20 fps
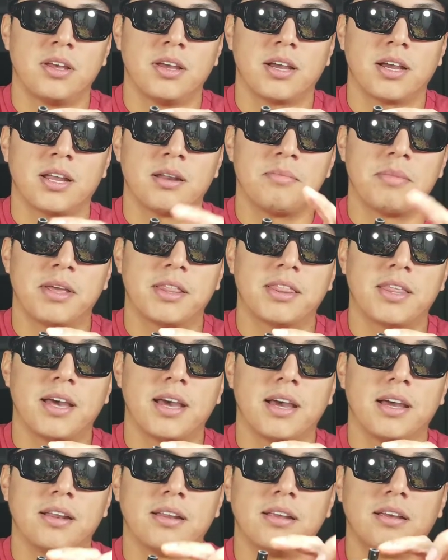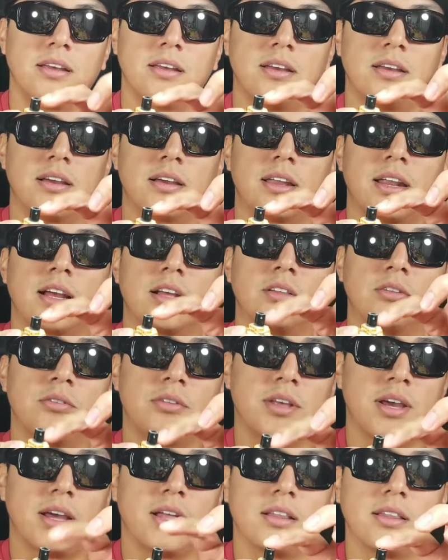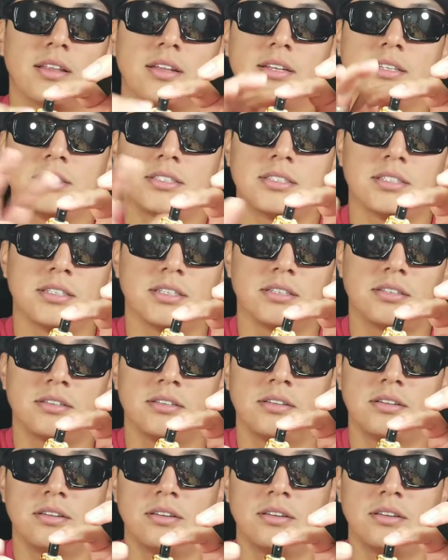I gotta make that. I gotta glue that, let it sit,